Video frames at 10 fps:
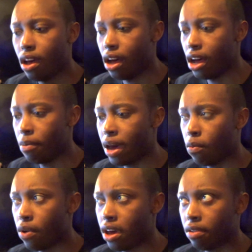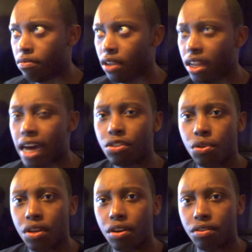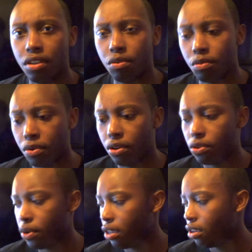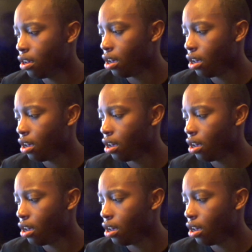I went the last 2 years, and it was pretty sweet.